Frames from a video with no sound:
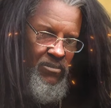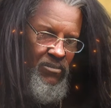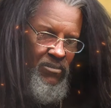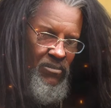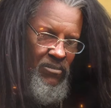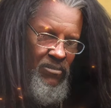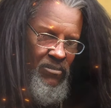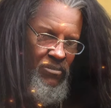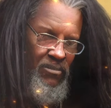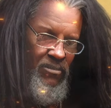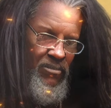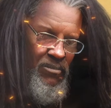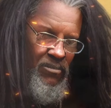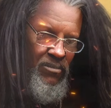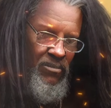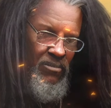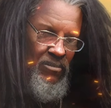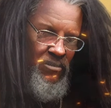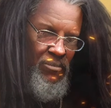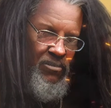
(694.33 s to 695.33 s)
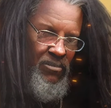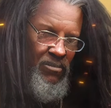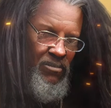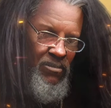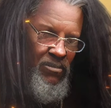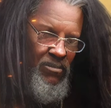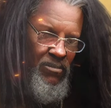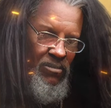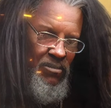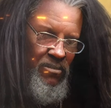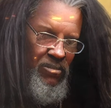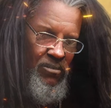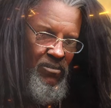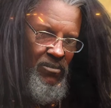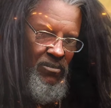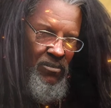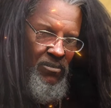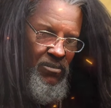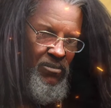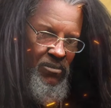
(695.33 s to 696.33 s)
He'll go to hell for that if
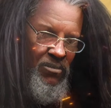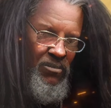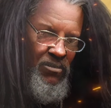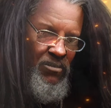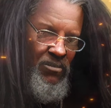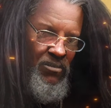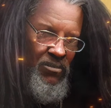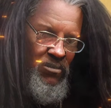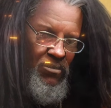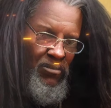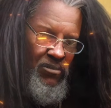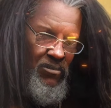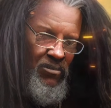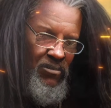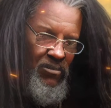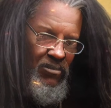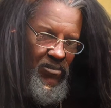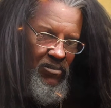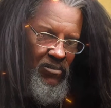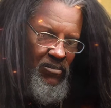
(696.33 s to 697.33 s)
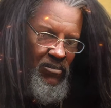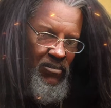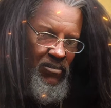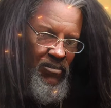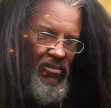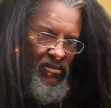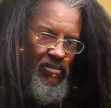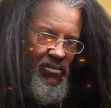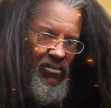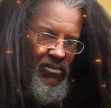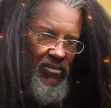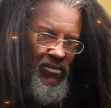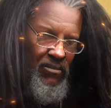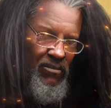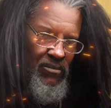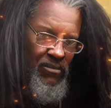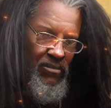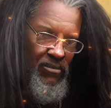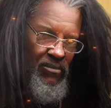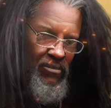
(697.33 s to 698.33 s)
he if he ain't
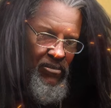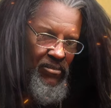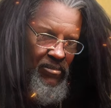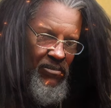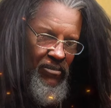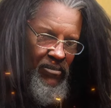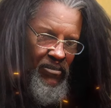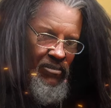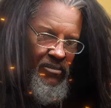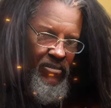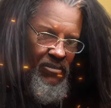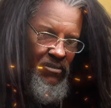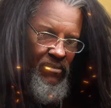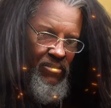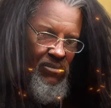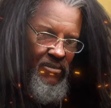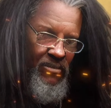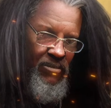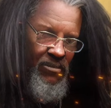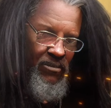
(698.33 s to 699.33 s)
careful. Uh,